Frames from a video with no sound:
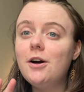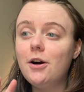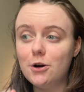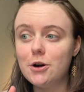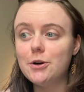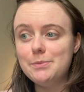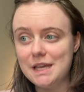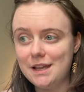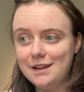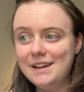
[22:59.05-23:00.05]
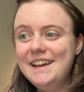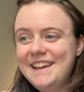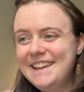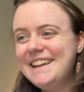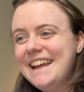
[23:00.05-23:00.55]
are me.
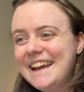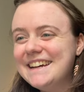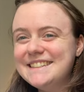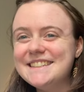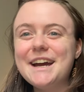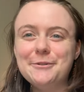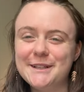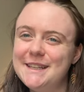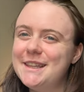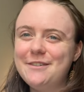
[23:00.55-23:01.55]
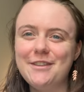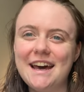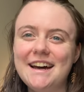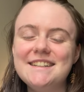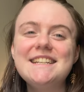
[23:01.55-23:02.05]
And I really love
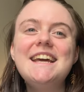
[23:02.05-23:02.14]
that.